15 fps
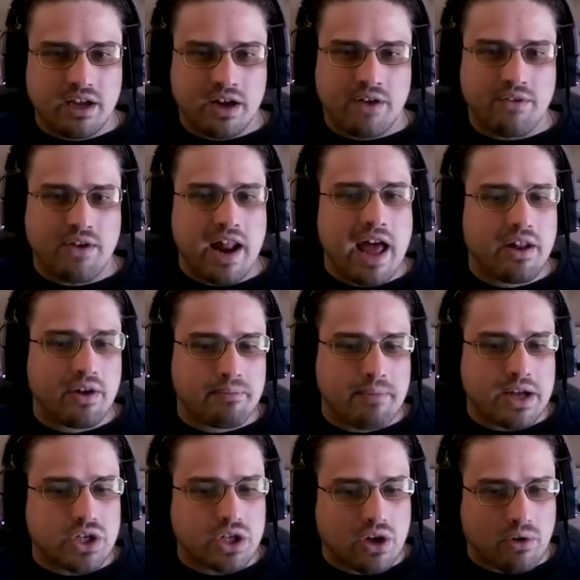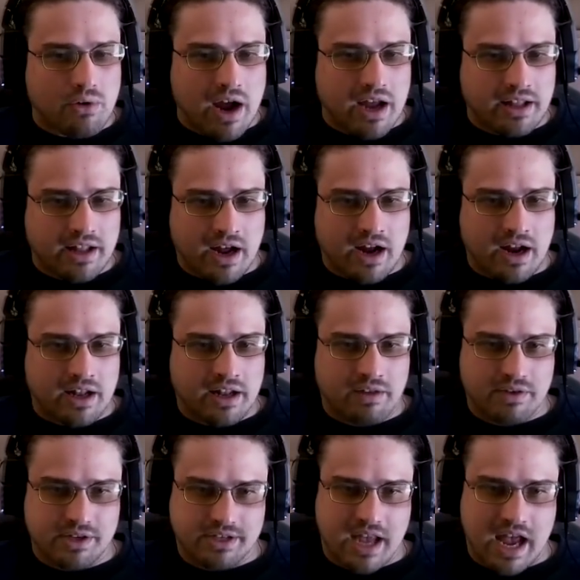I ran out of magicka right there, and he
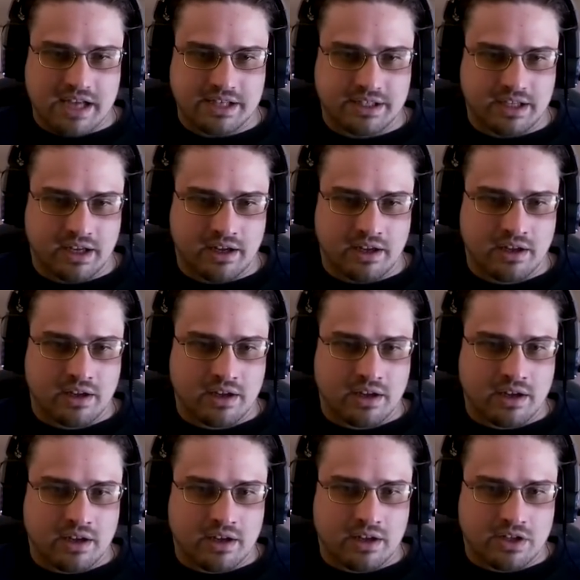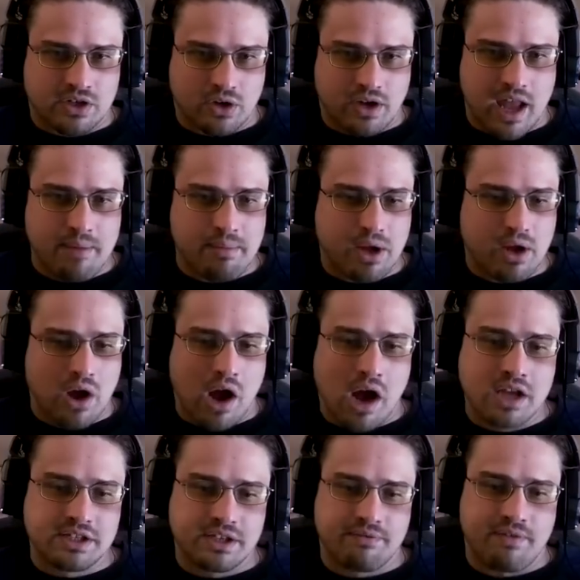was casting. It's okay
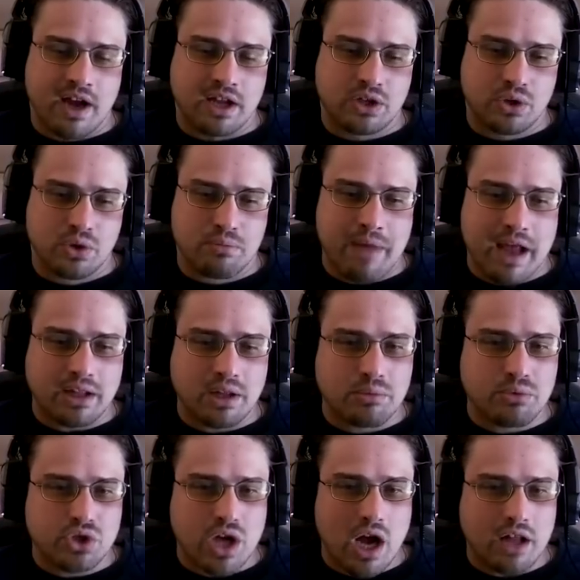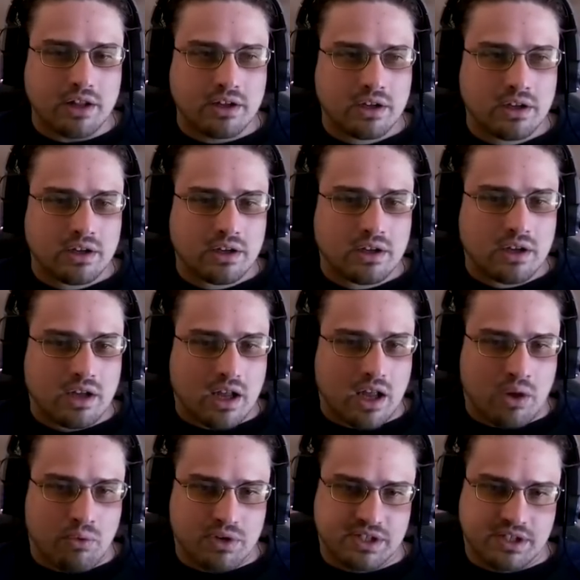because if I do Magnum Shot,
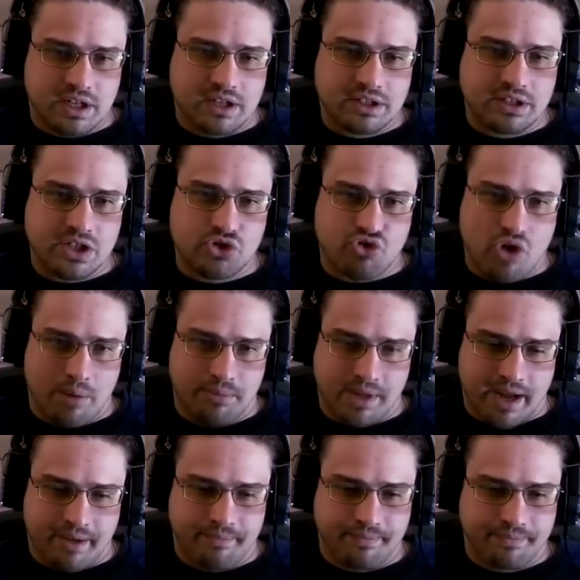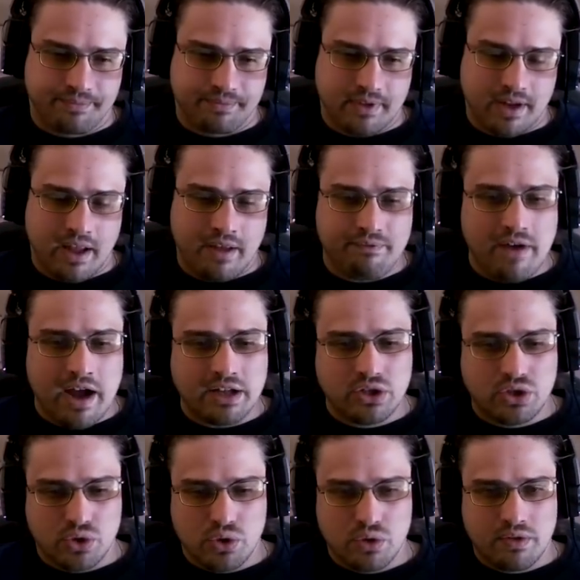it will still disrupt them. If I
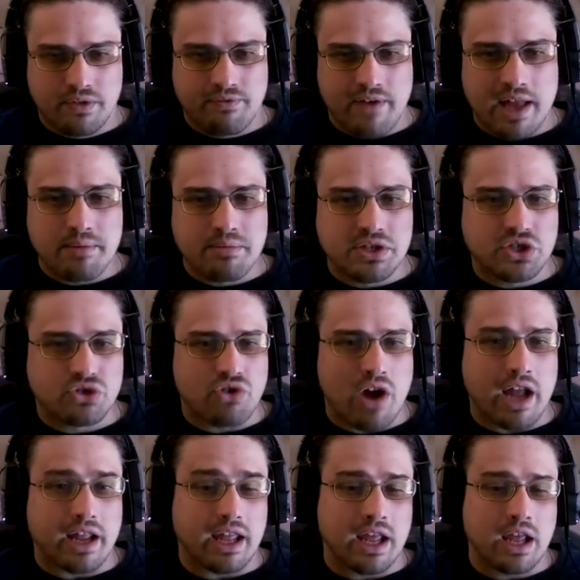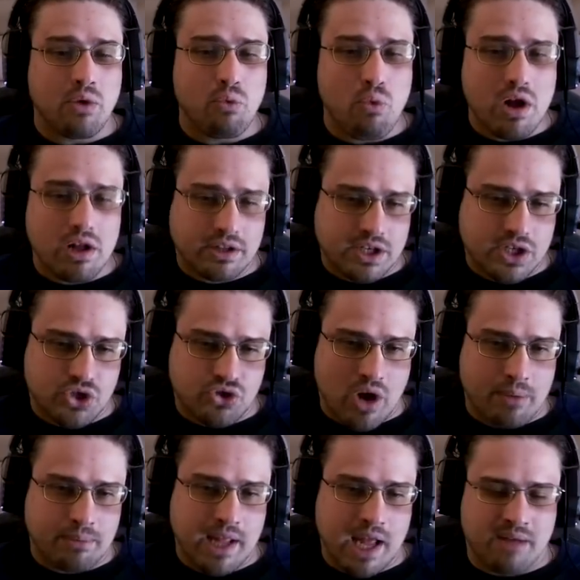do the Venomous Strike, it will
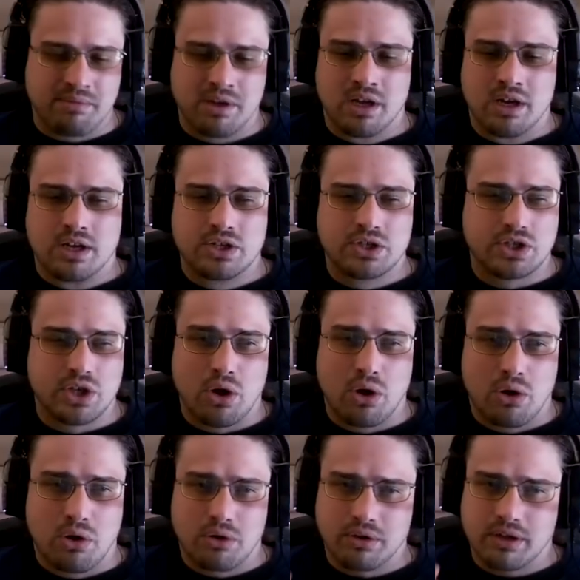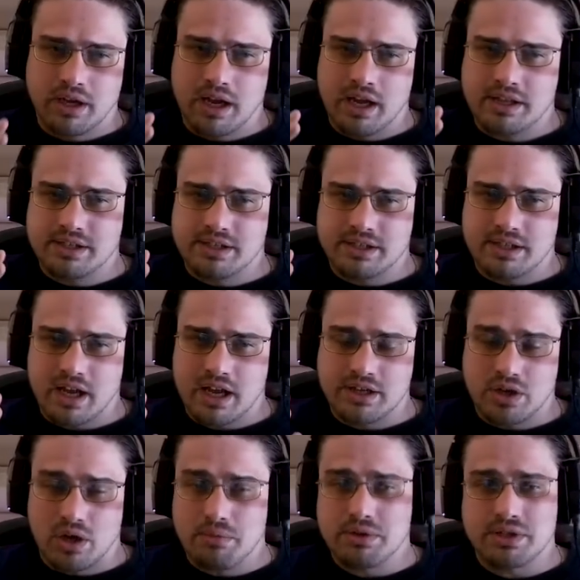disrupt them. So it's
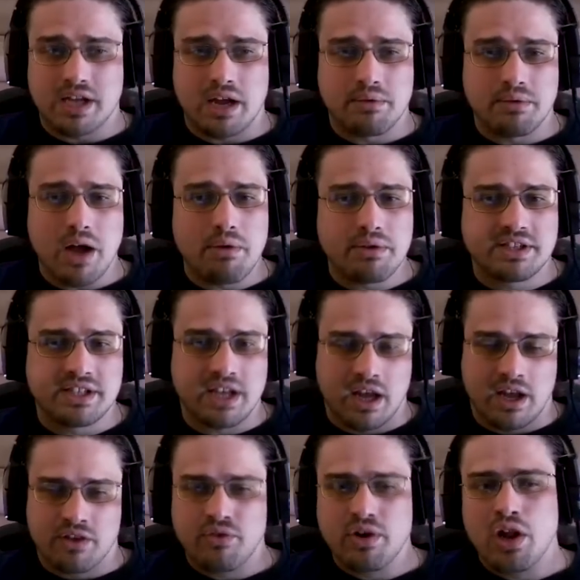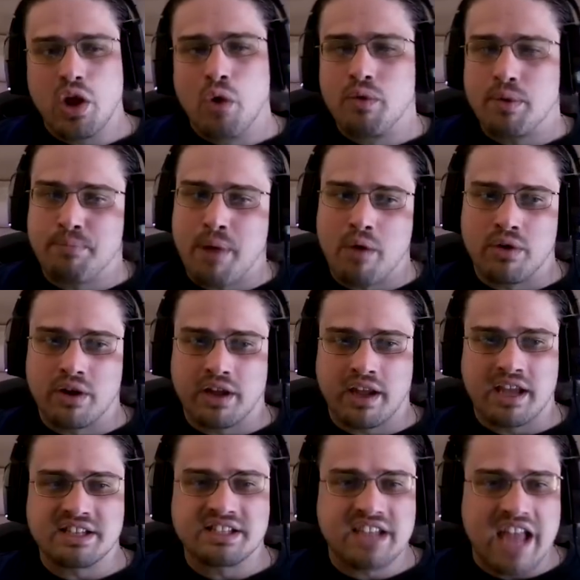almost, I would say, it really overpowered
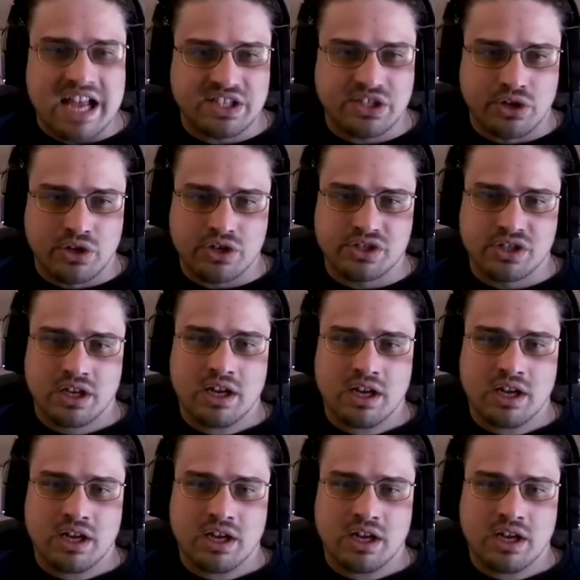against casters,